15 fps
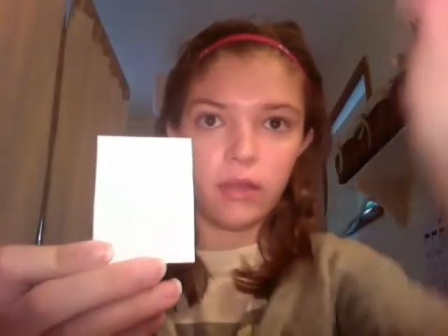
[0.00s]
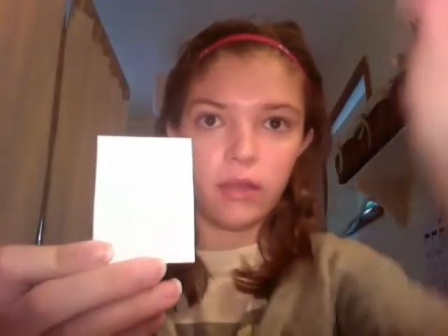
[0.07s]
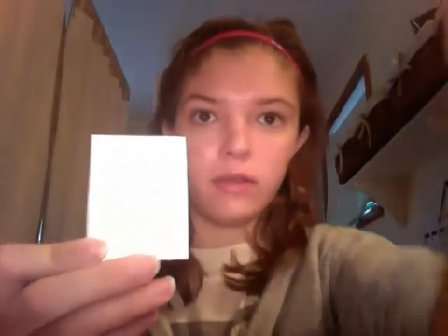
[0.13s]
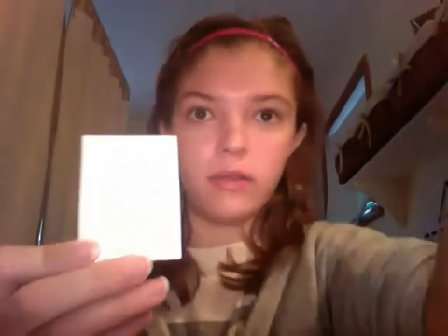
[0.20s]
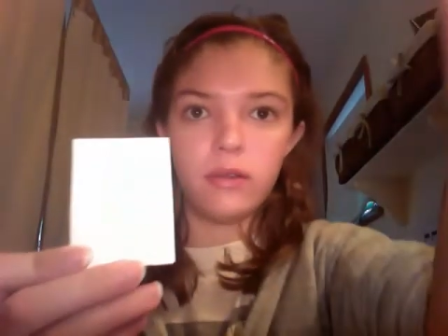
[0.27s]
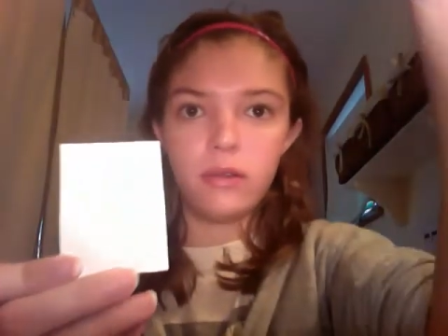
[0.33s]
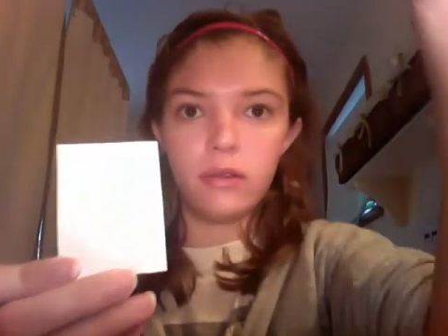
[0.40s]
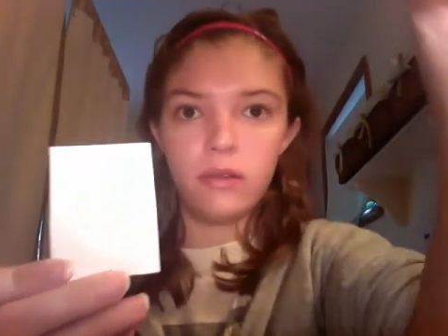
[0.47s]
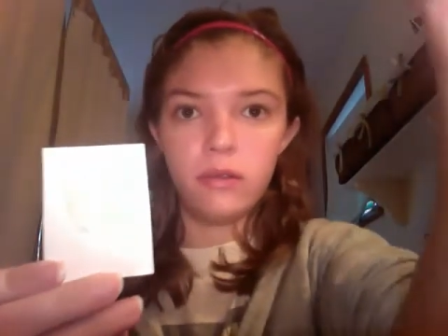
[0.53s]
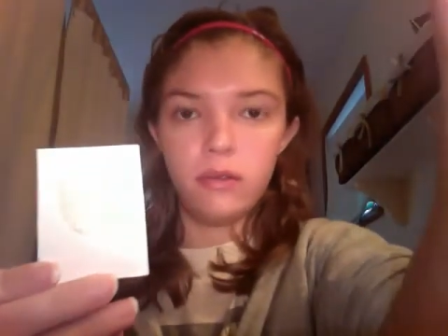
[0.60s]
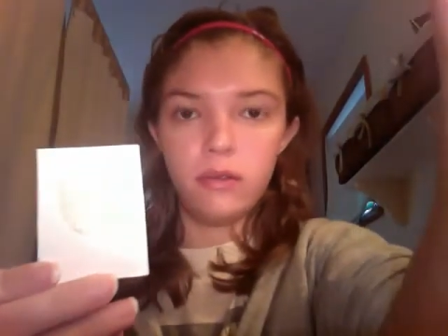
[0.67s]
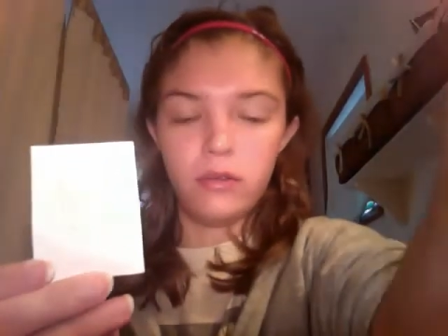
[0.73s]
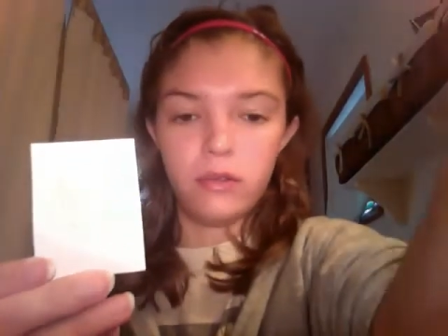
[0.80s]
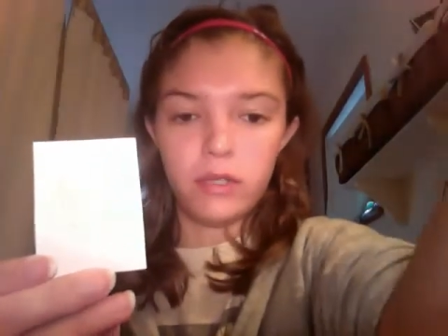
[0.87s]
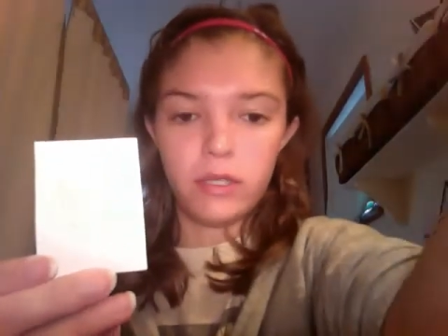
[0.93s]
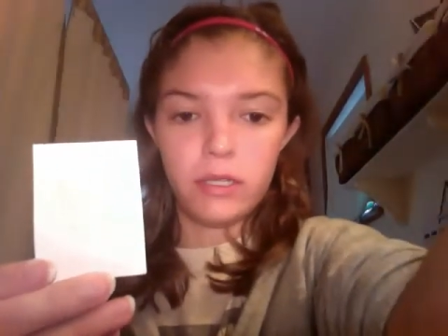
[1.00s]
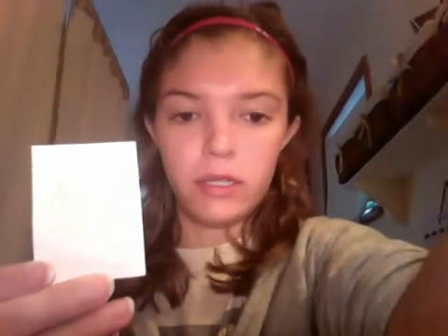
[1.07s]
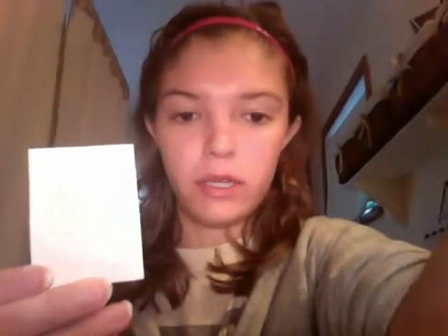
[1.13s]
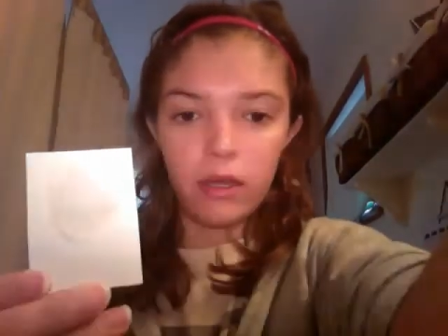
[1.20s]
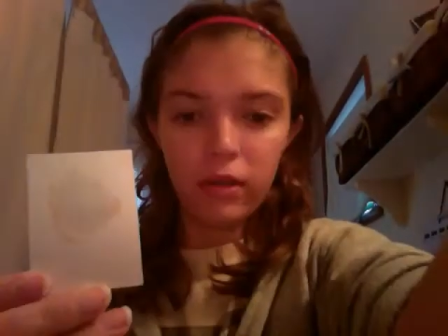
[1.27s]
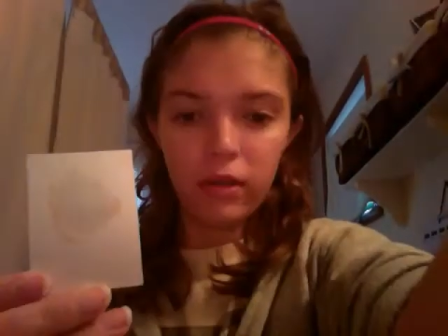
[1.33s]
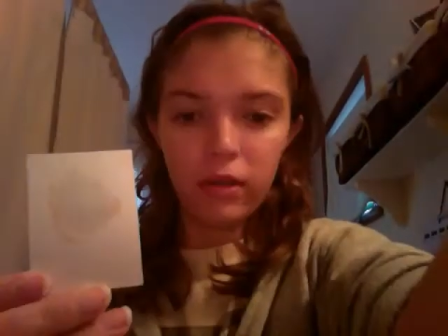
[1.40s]
hold on a
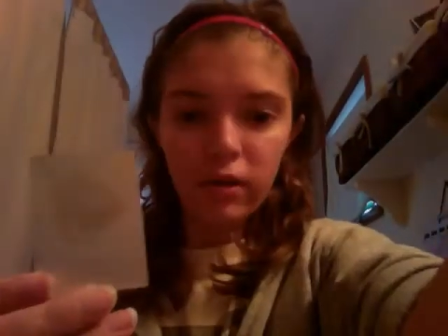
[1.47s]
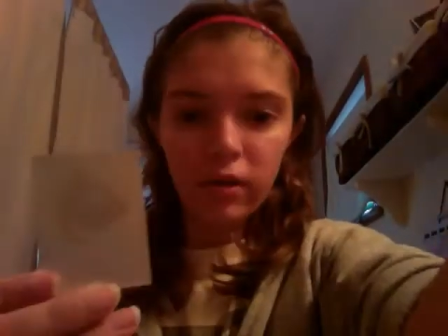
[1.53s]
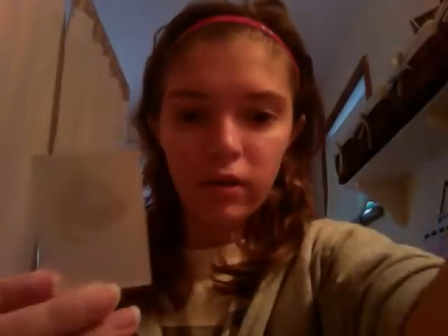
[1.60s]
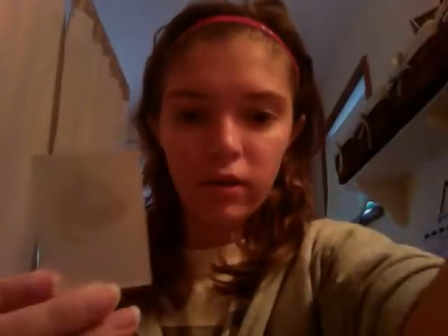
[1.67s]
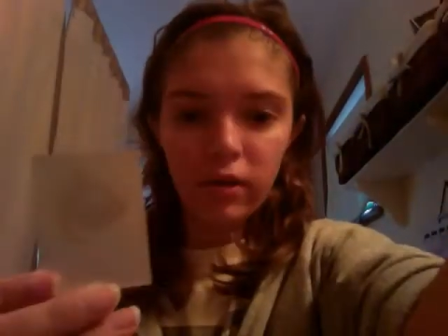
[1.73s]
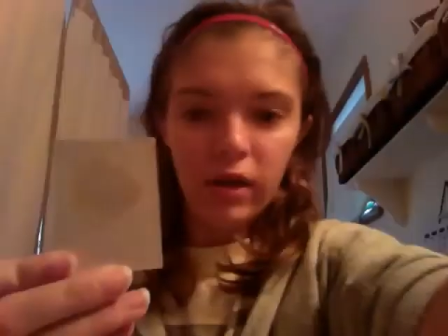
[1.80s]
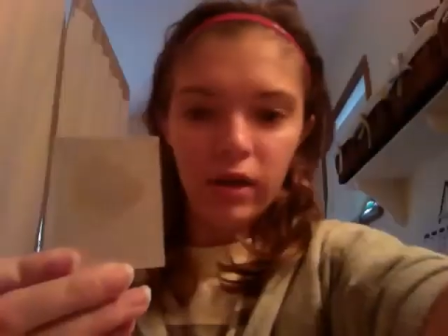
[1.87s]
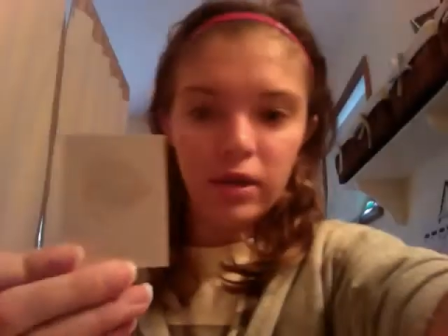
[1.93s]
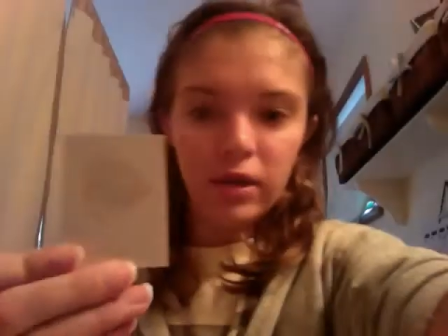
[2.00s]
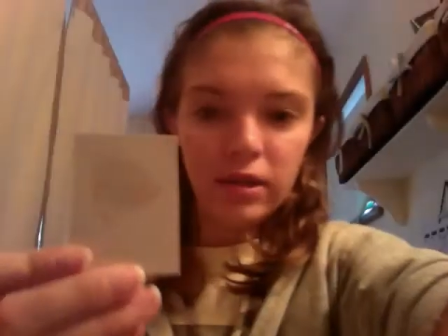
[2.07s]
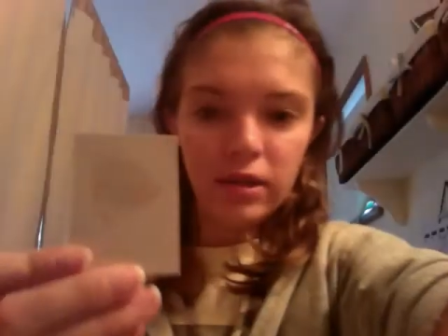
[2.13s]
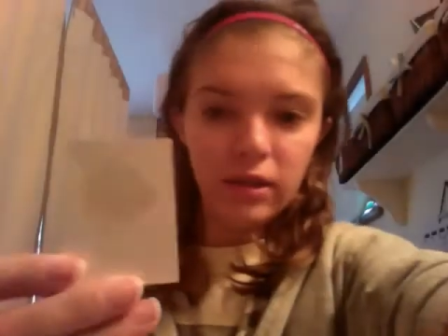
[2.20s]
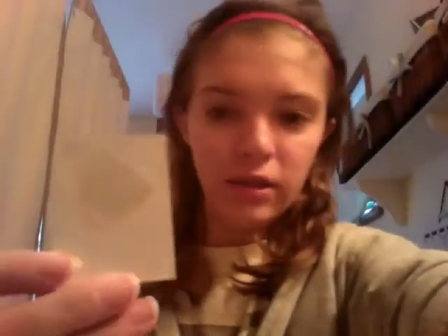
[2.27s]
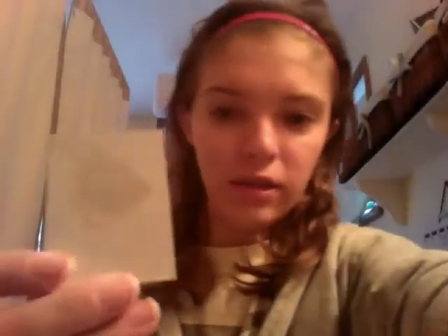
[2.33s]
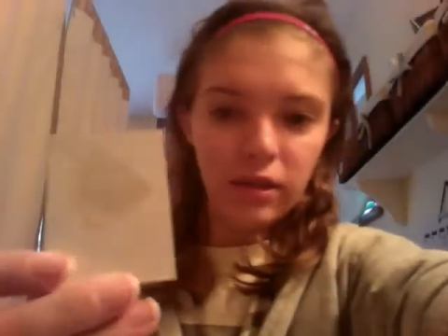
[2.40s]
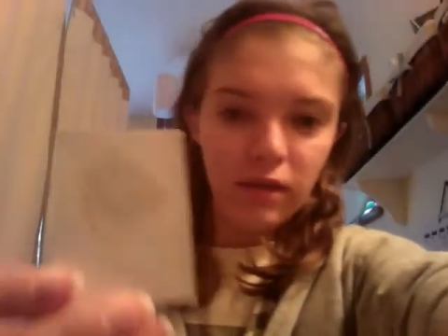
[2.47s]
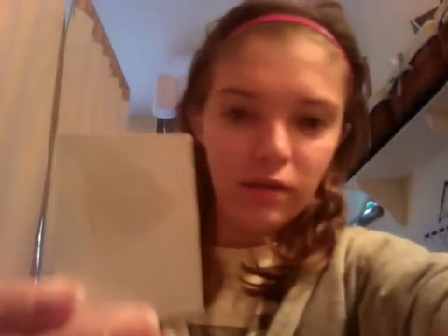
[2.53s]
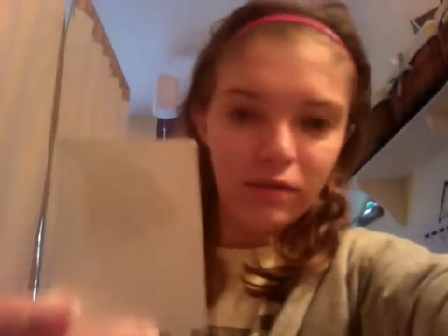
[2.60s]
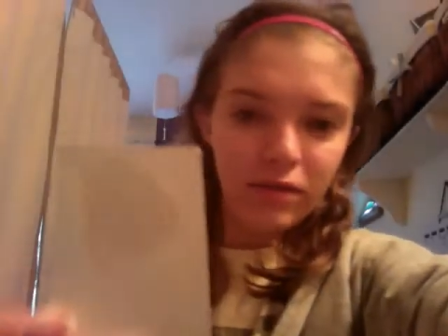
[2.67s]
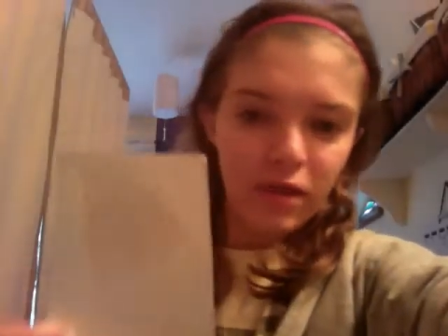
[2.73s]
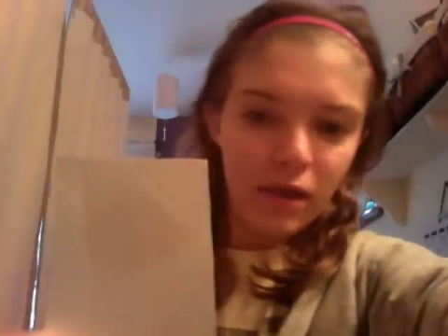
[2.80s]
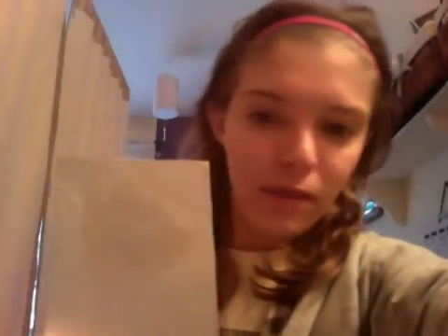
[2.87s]
second, it still leaves
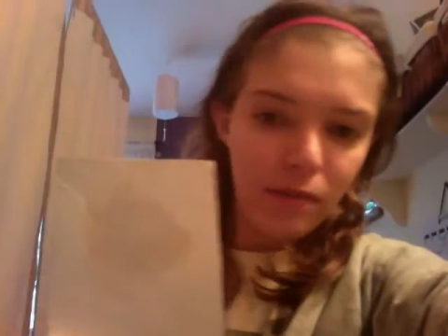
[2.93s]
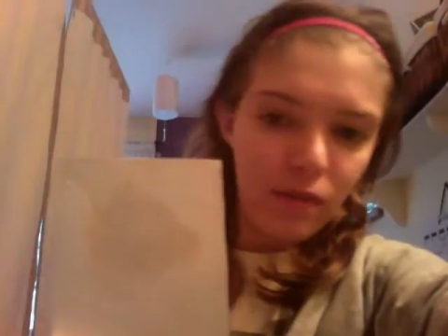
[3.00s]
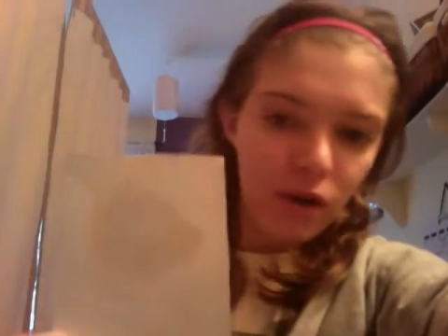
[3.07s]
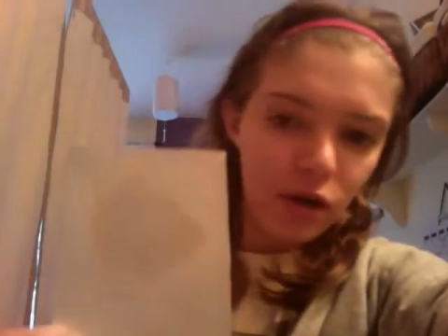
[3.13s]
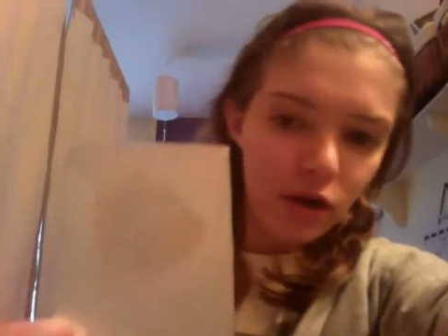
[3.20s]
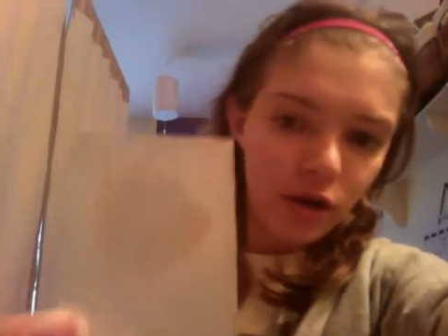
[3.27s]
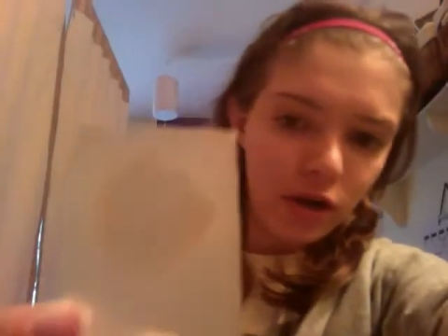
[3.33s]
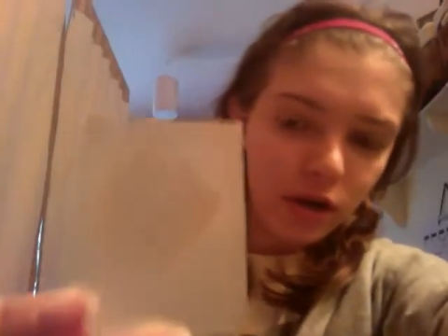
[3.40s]
a mark.